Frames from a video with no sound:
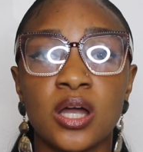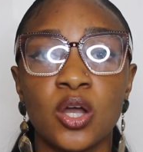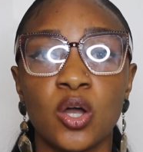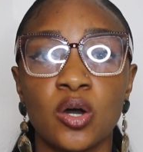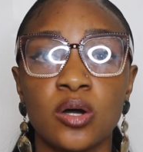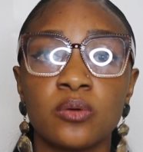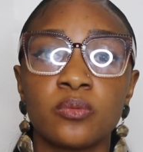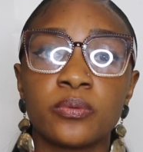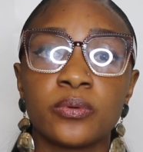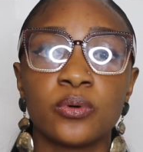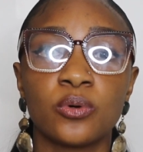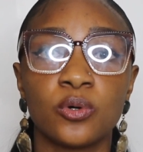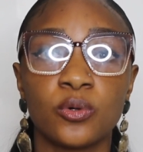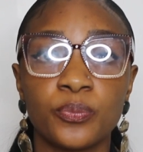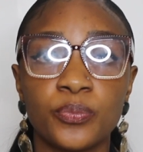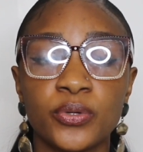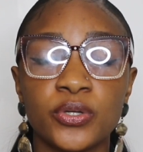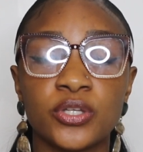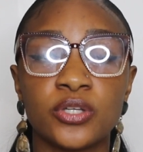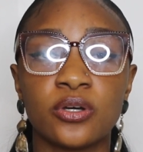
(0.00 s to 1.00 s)
God will
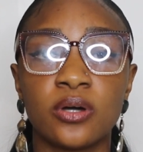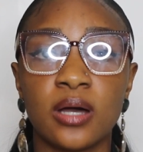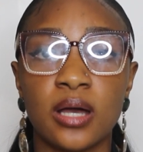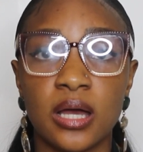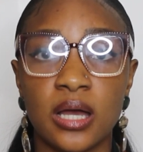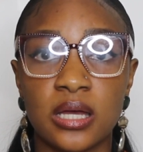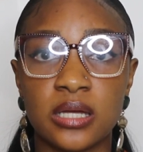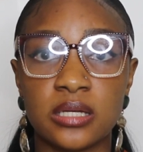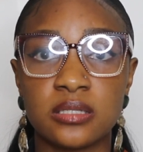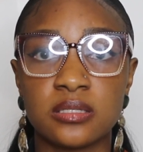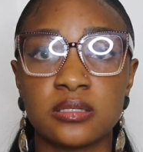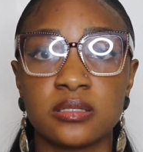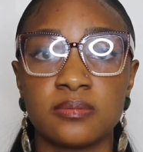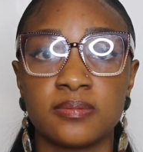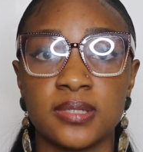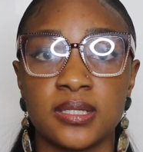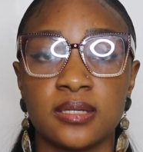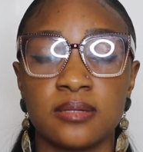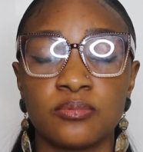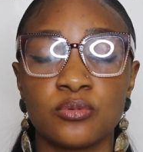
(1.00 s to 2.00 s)
open your eyes to
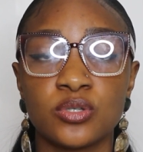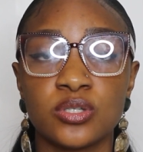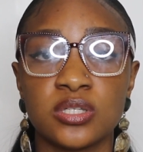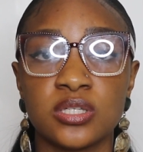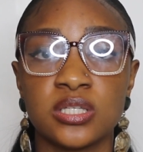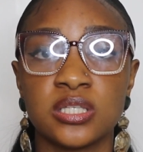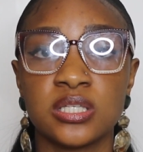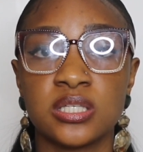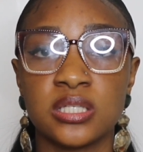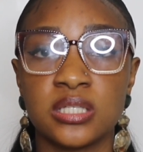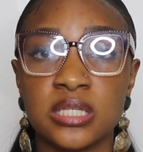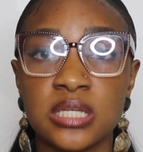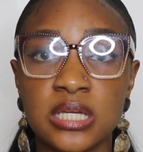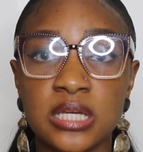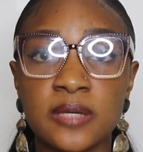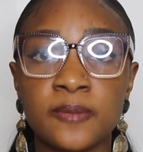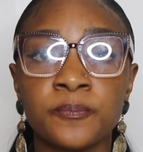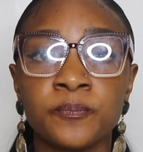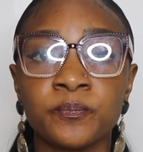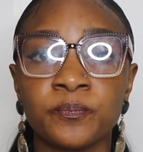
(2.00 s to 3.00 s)
be able to
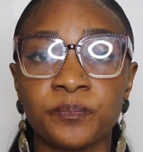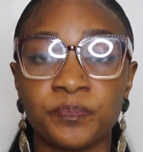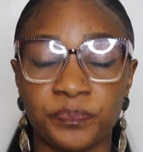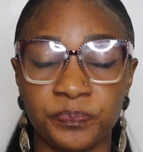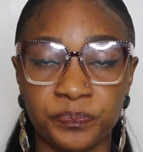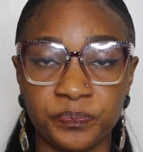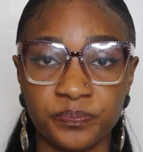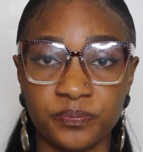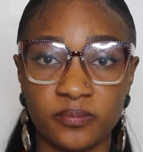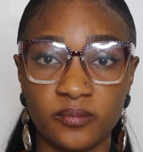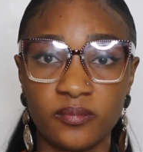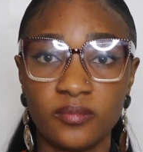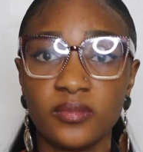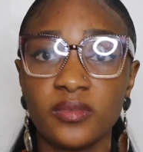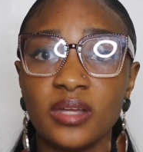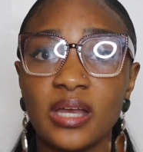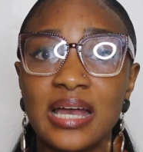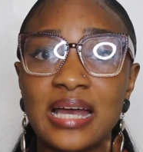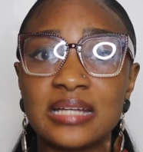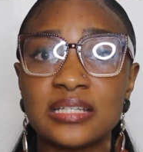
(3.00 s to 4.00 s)
see
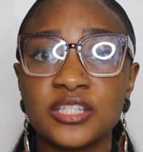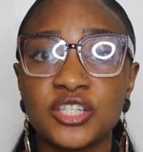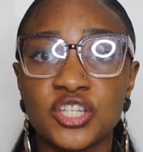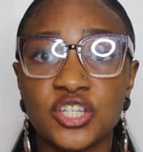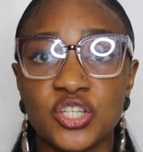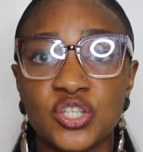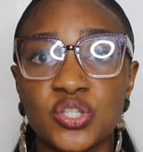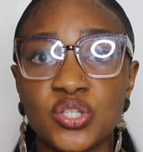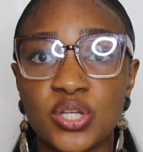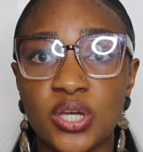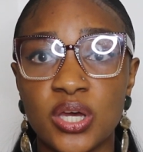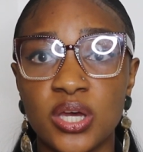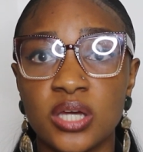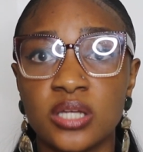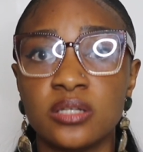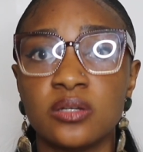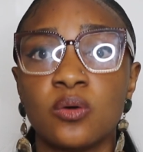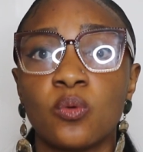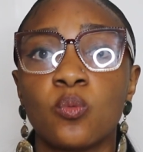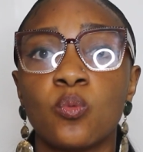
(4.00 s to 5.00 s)
and
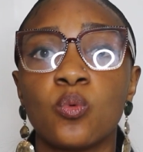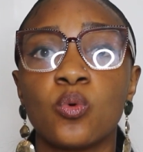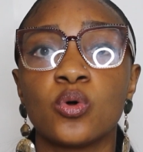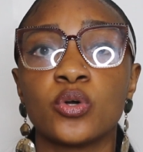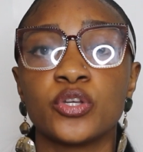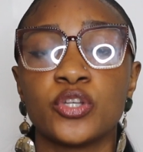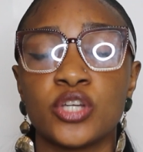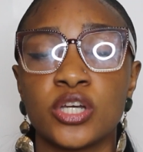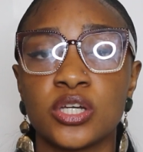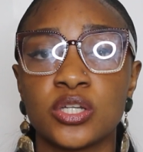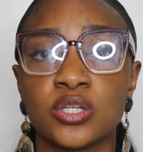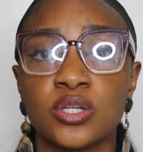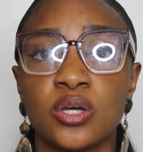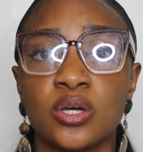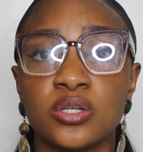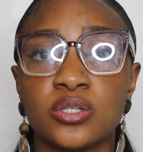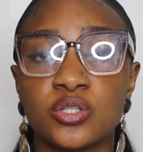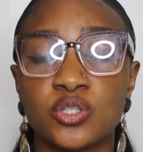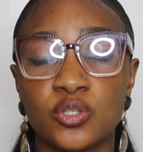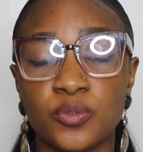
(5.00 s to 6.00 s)
discern what you're
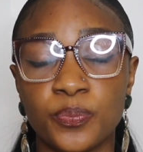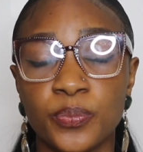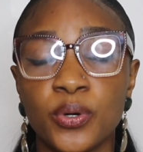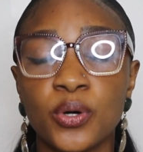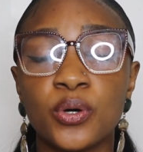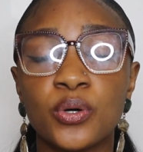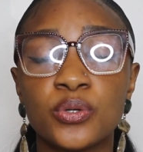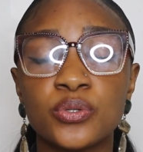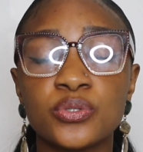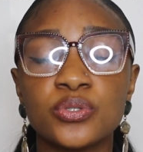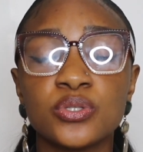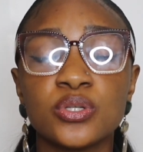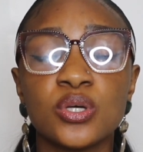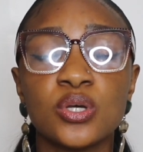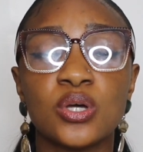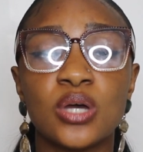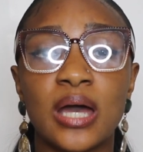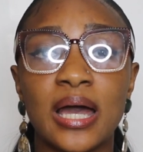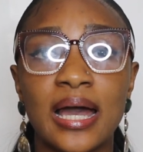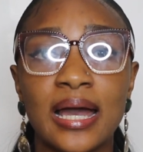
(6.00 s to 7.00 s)
supposed
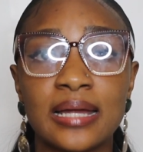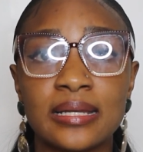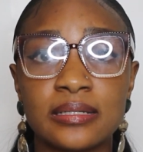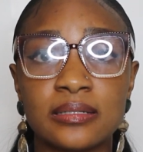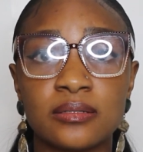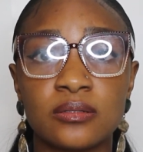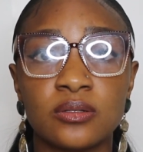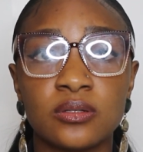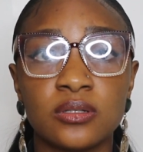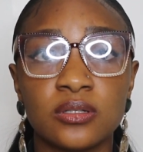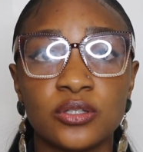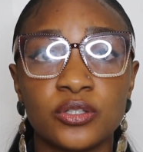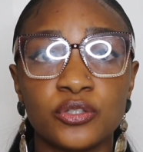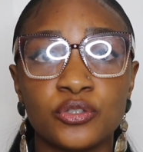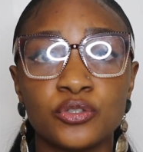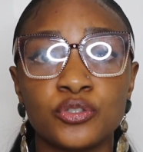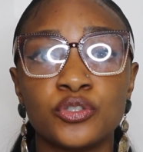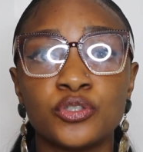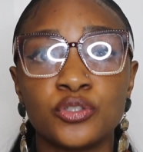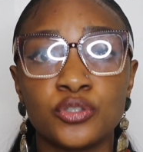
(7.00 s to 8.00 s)
and
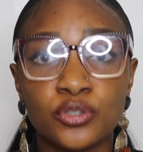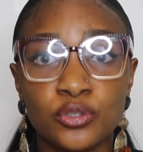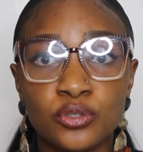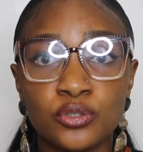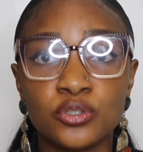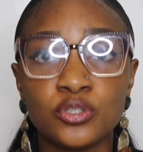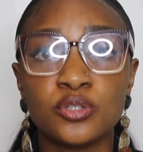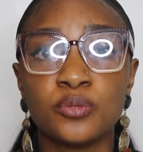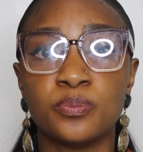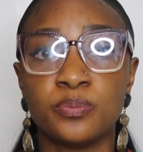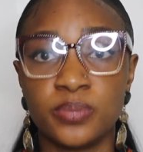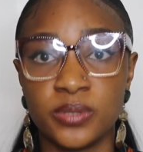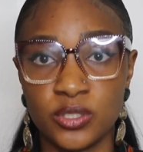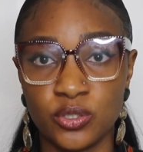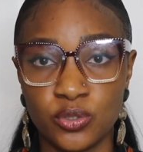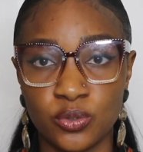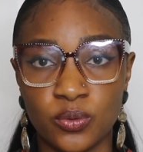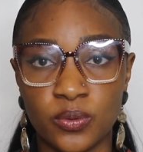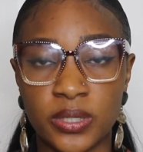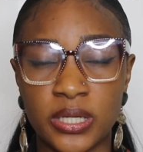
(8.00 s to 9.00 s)
you should be
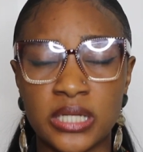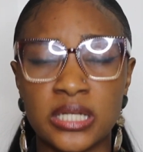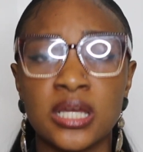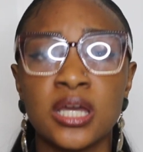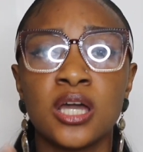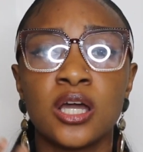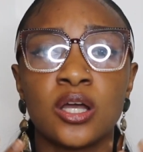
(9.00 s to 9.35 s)
doing.